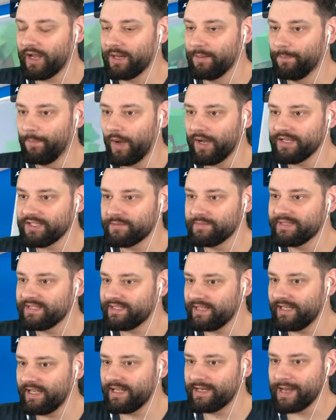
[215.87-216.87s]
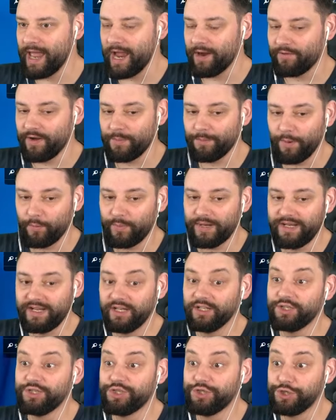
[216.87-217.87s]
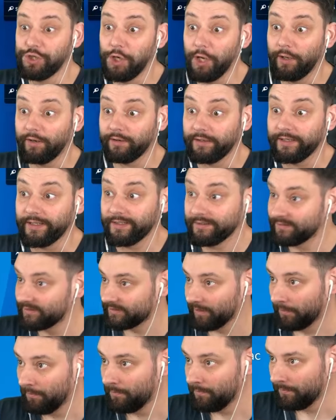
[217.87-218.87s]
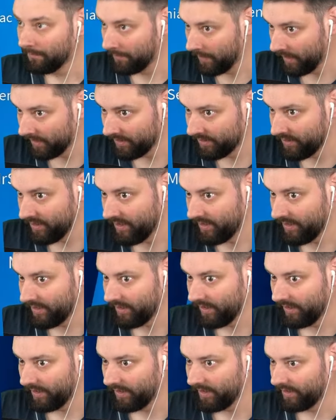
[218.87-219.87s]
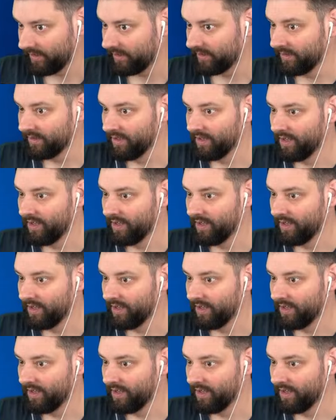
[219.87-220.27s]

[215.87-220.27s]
can buy some seating area, but we legit need some money.